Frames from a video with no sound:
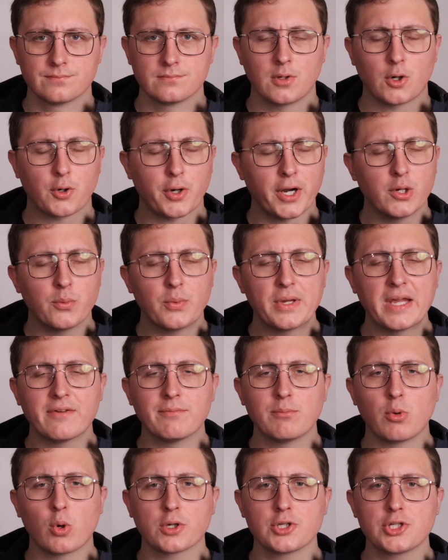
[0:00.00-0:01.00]
All right, we
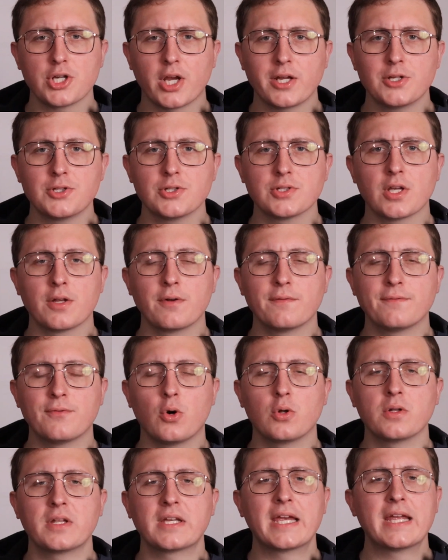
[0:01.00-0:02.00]
have more changes
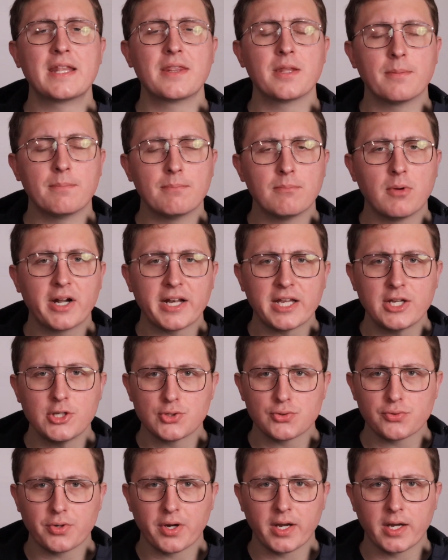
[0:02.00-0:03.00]
unfolding in the money
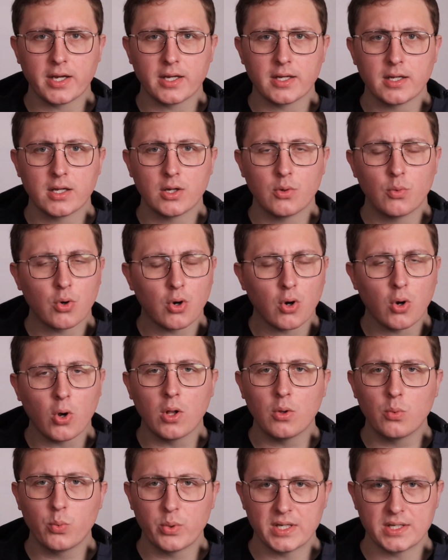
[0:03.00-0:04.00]
drain we're
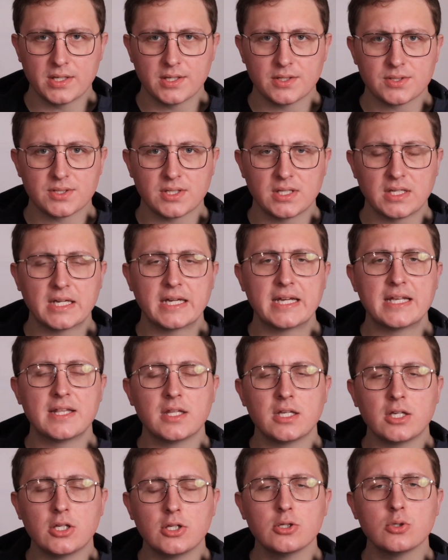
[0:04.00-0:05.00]
all witnessing in
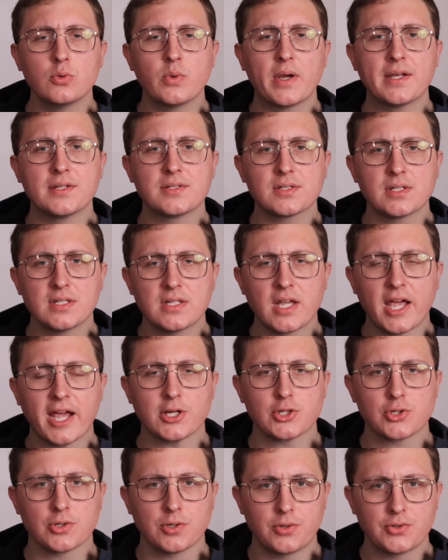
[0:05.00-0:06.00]
the U.S.
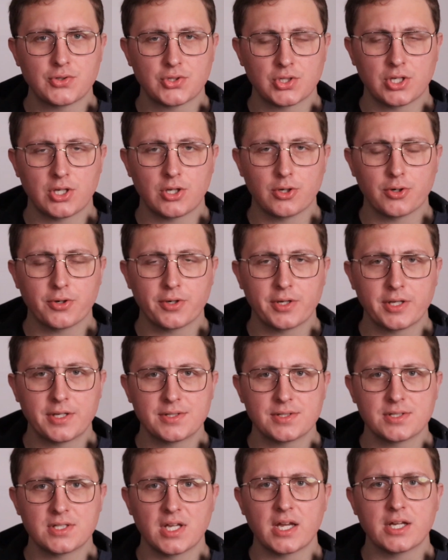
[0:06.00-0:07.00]
national security
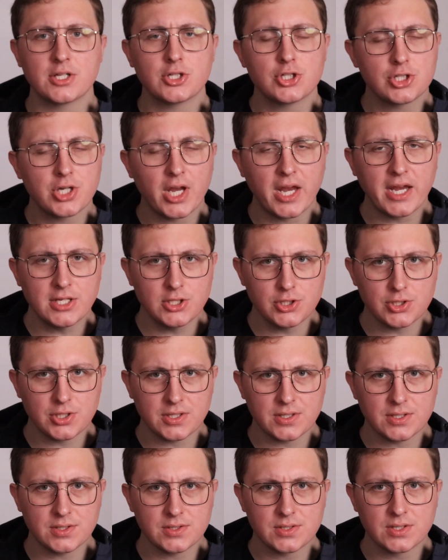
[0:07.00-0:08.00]
state.
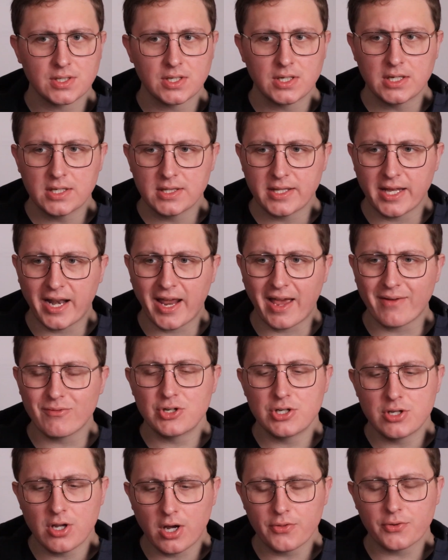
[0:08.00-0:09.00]
Changes that have
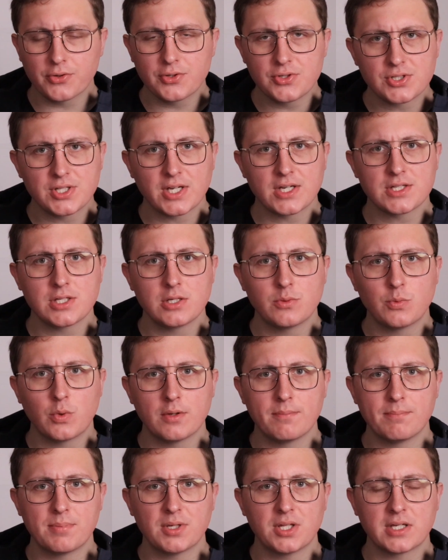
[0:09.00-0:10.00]
another
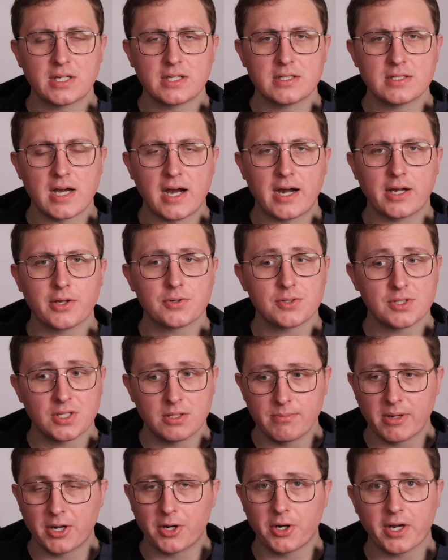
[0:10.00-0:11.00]
$61 billion in
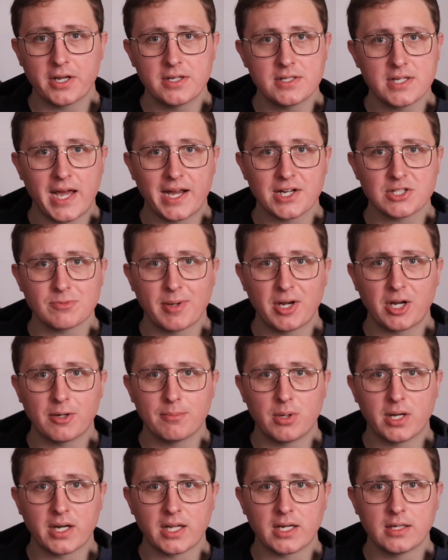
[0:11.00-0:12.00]
American taxpayer
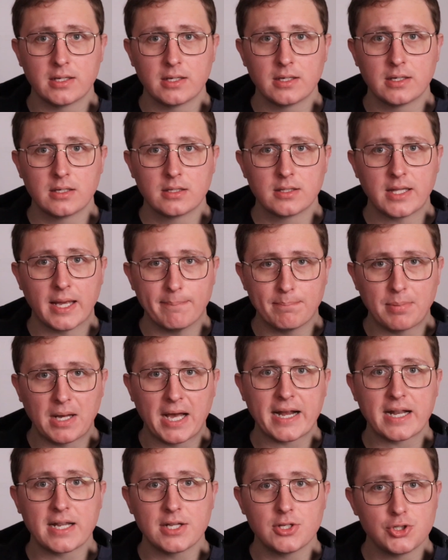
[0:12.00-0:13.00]
money that
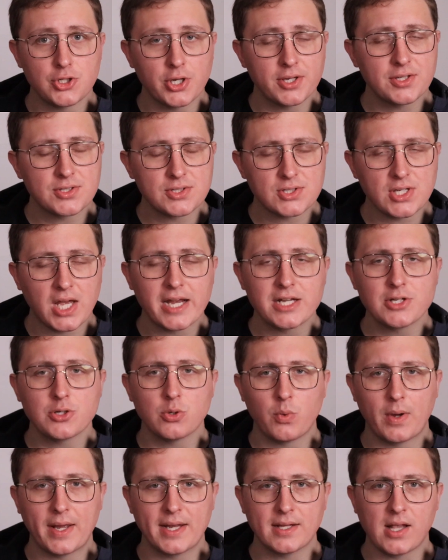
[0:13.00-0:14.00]
Biden just signed
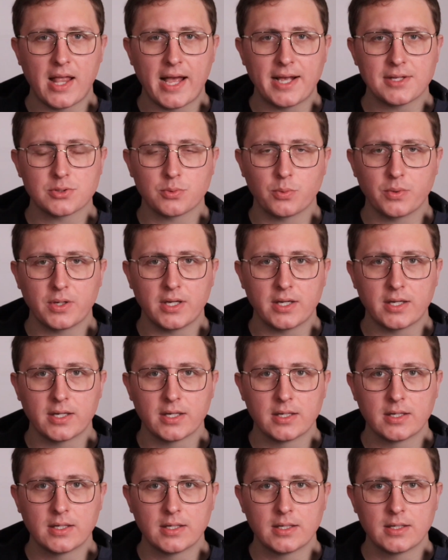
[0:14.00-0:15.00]
away last week.